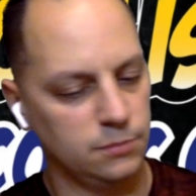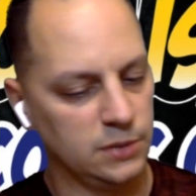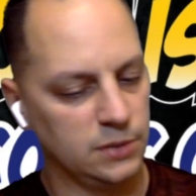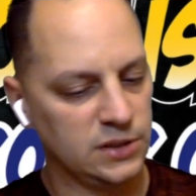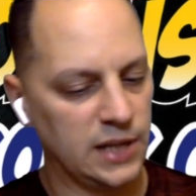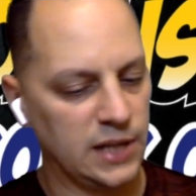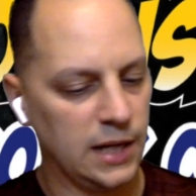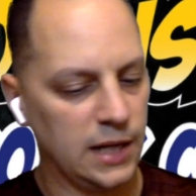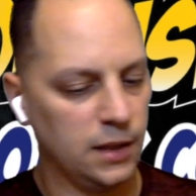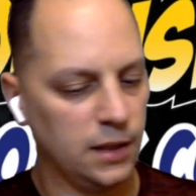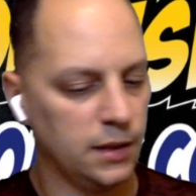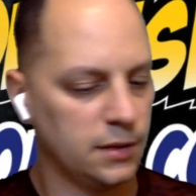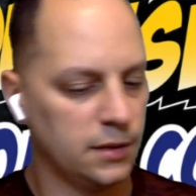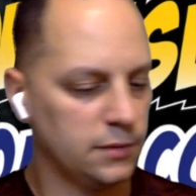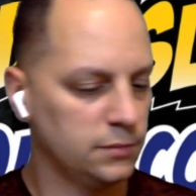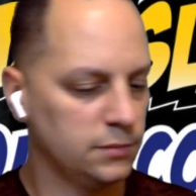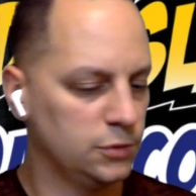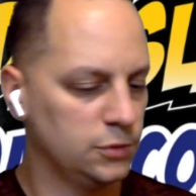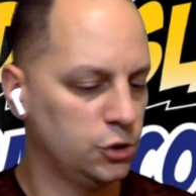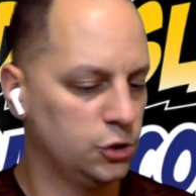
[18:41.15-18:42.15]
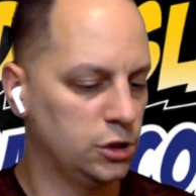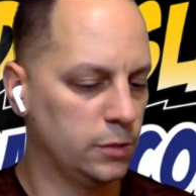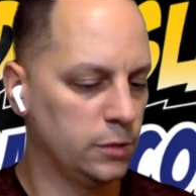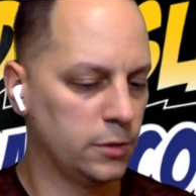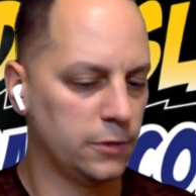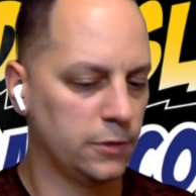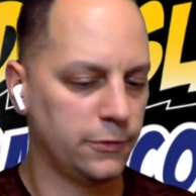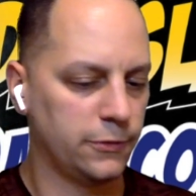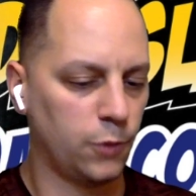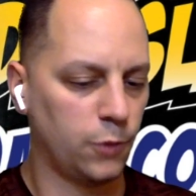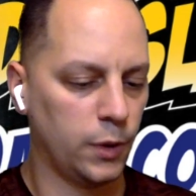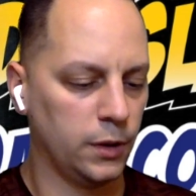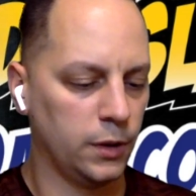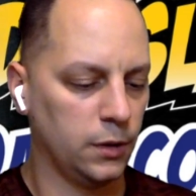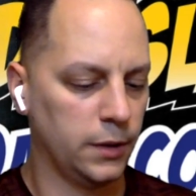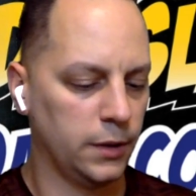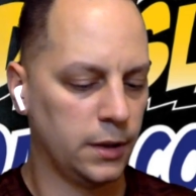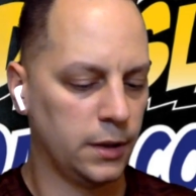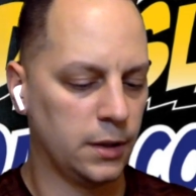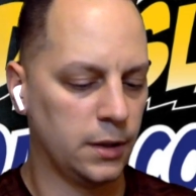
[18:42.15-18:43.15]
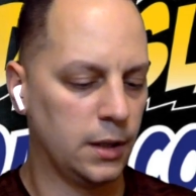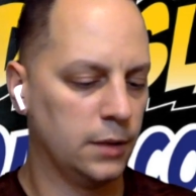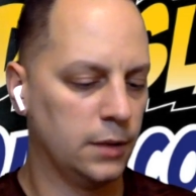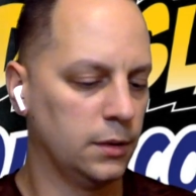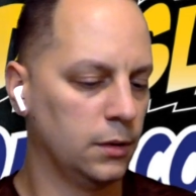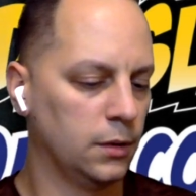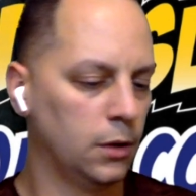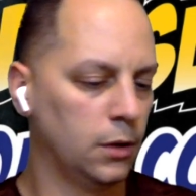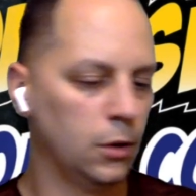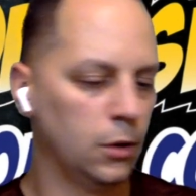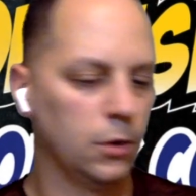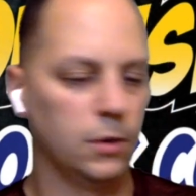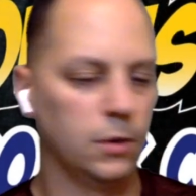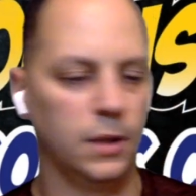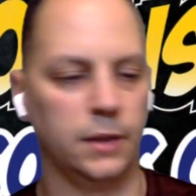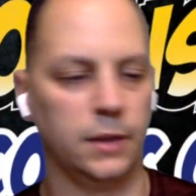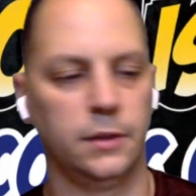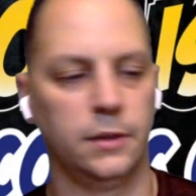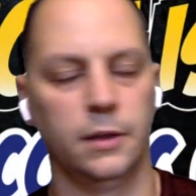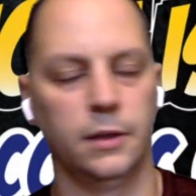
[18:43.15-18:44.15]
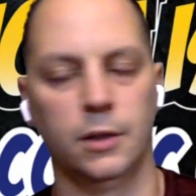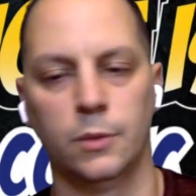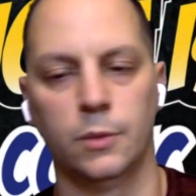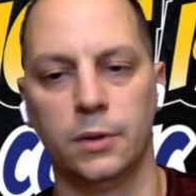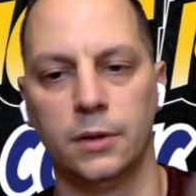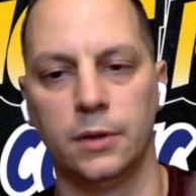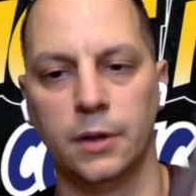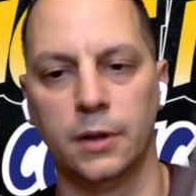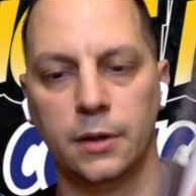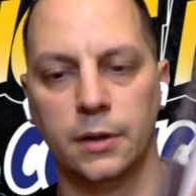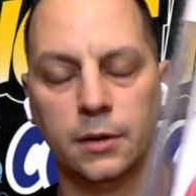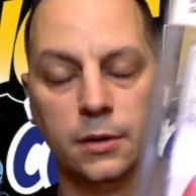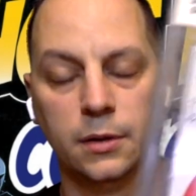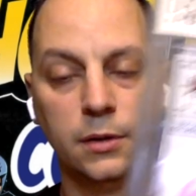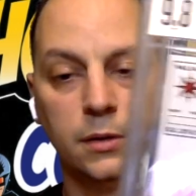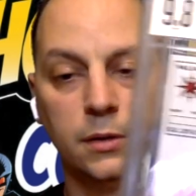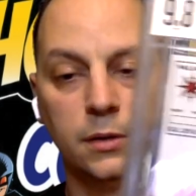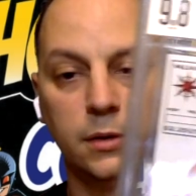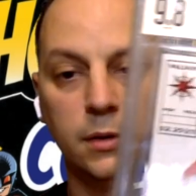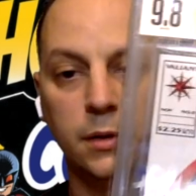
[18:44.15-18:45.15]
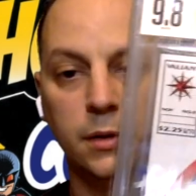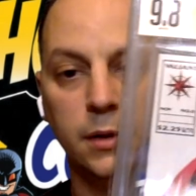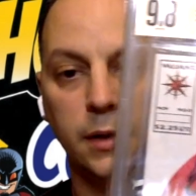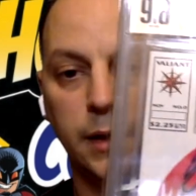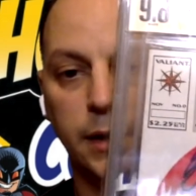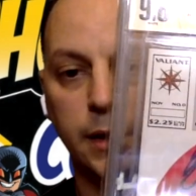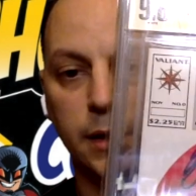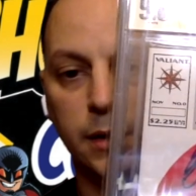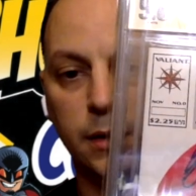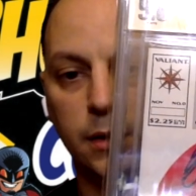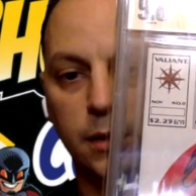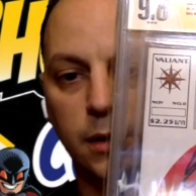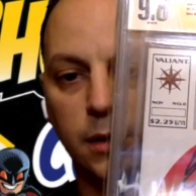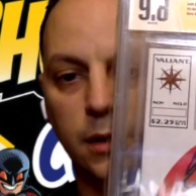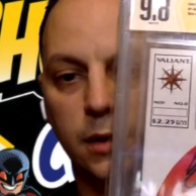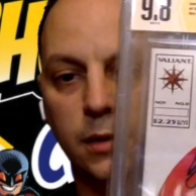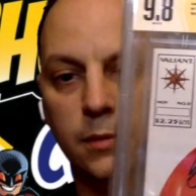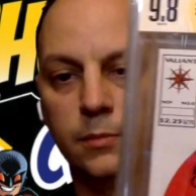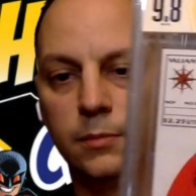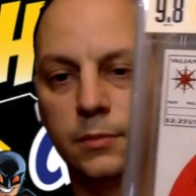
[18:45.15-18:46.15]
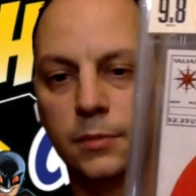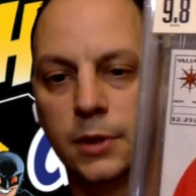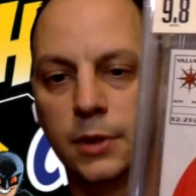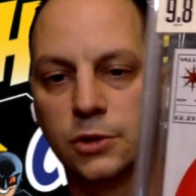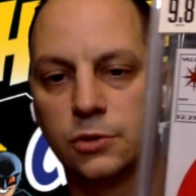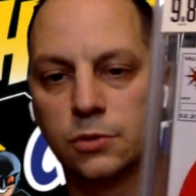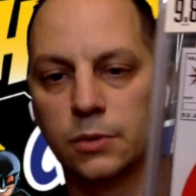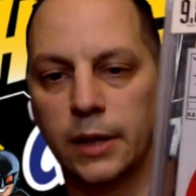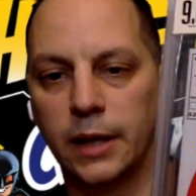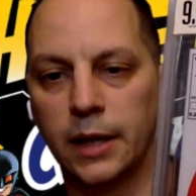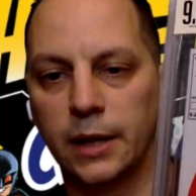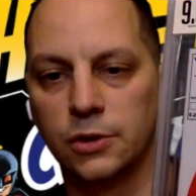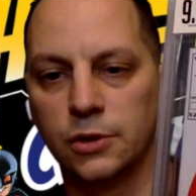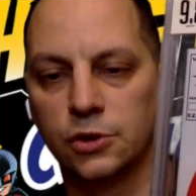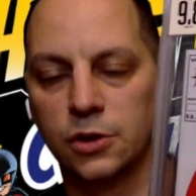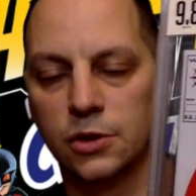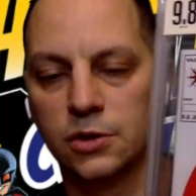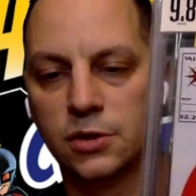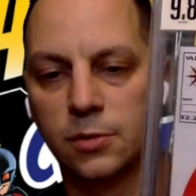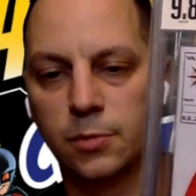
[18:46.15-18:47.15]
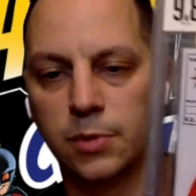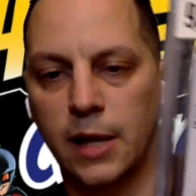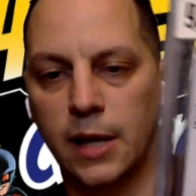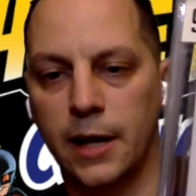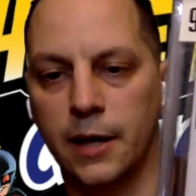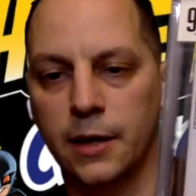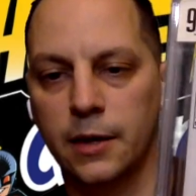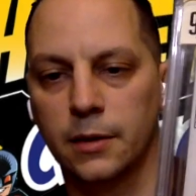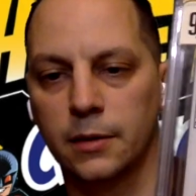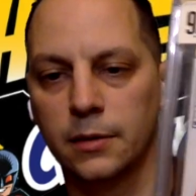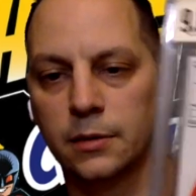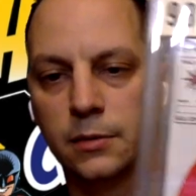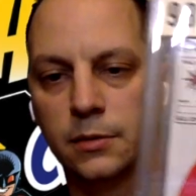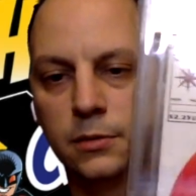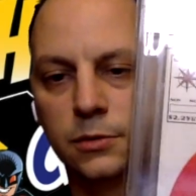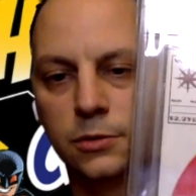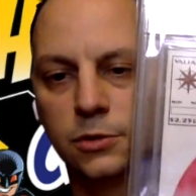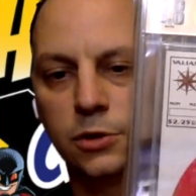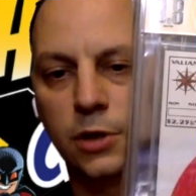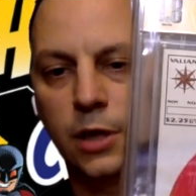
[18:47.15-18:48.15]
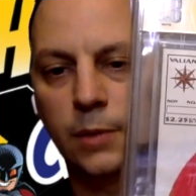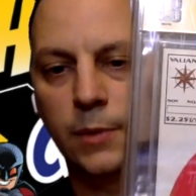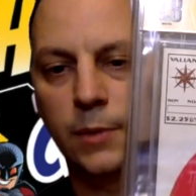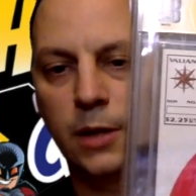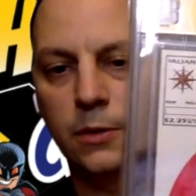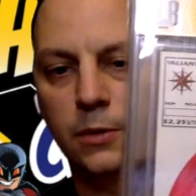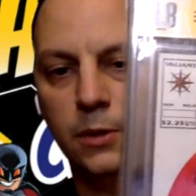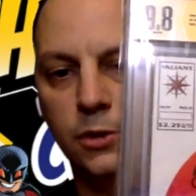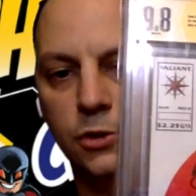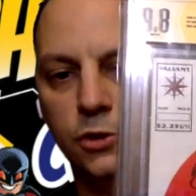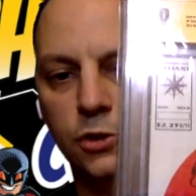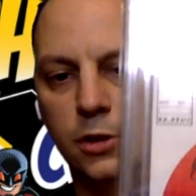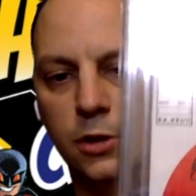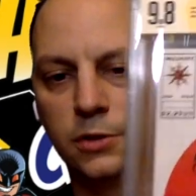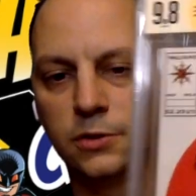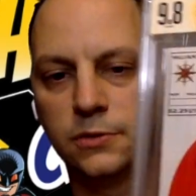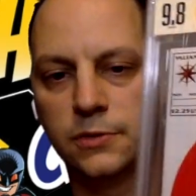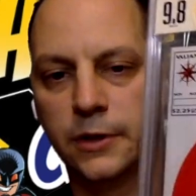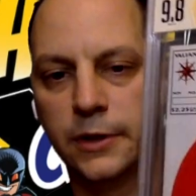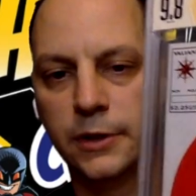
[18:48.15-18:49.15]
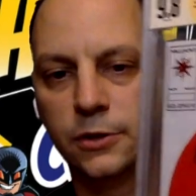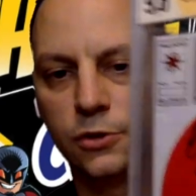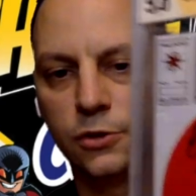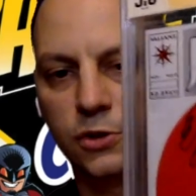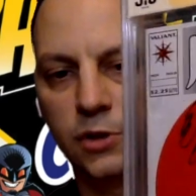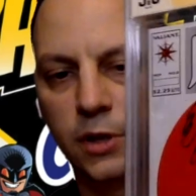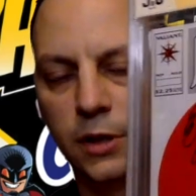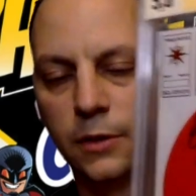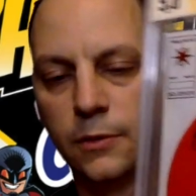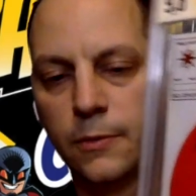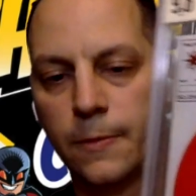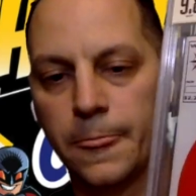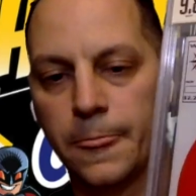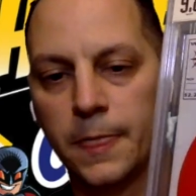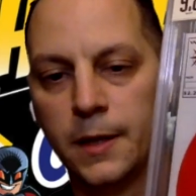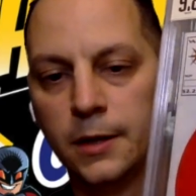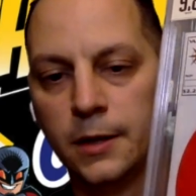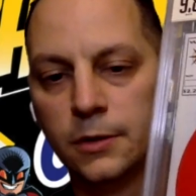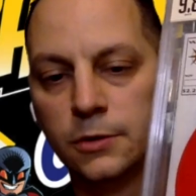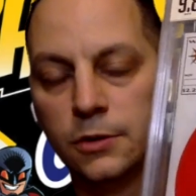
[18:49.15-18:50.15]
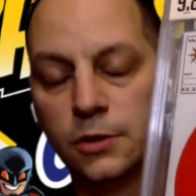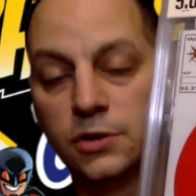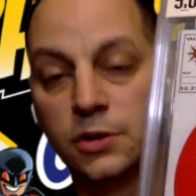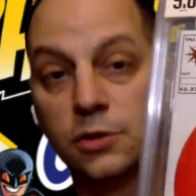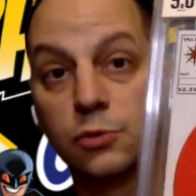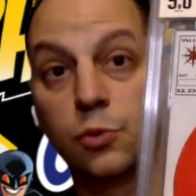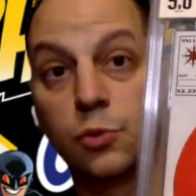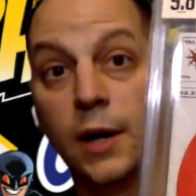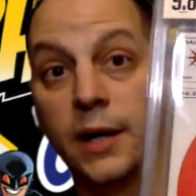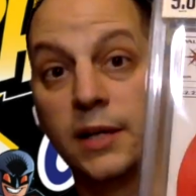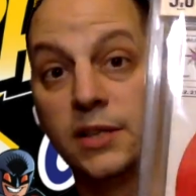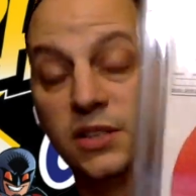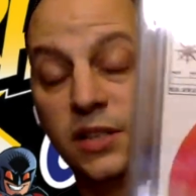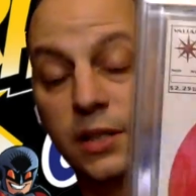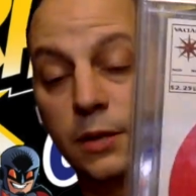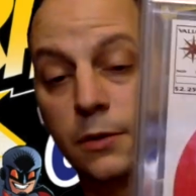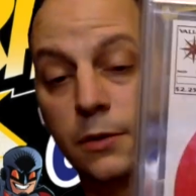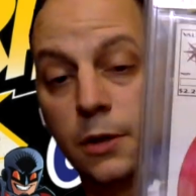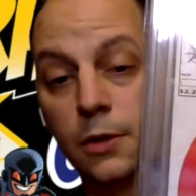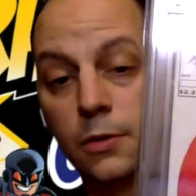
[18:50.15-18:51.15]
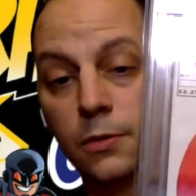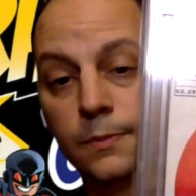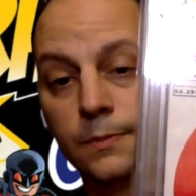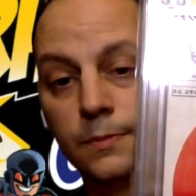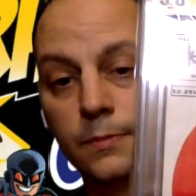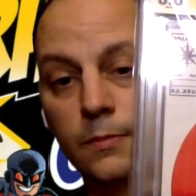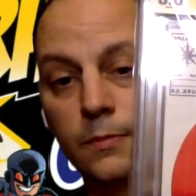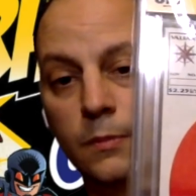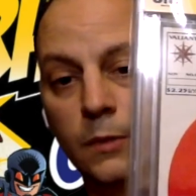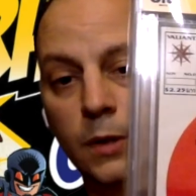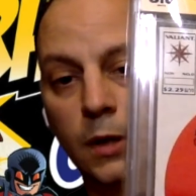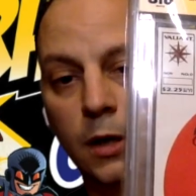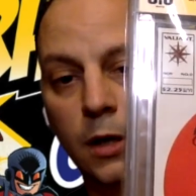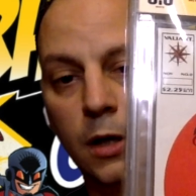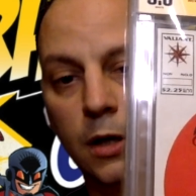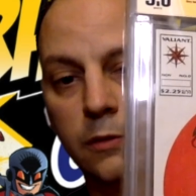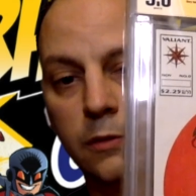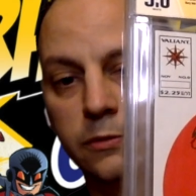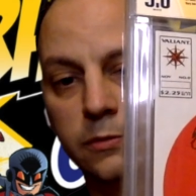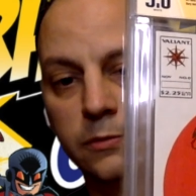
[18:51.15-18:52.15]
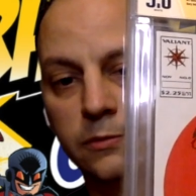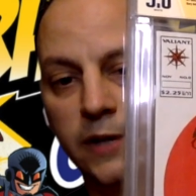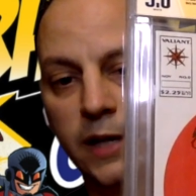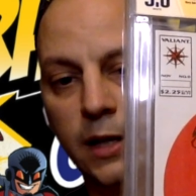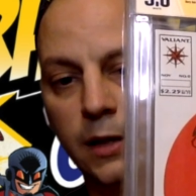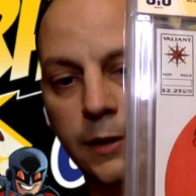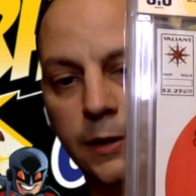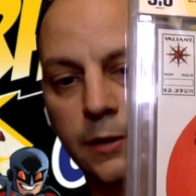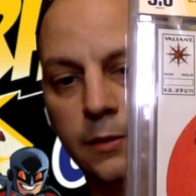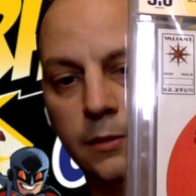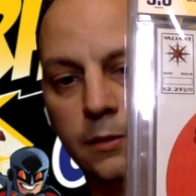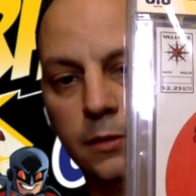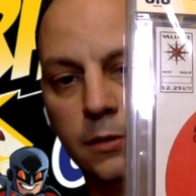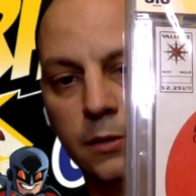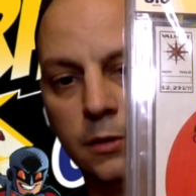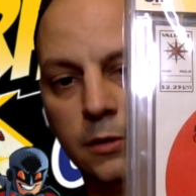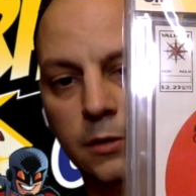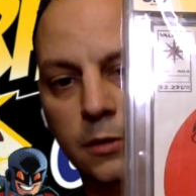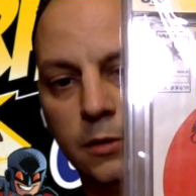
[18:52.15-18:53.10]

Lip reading: metallic shimmer foil there on the logo like the other one did. And this one has just the black. So I'm not really sure. It's very interesting. This is Rye Zero from Valiant.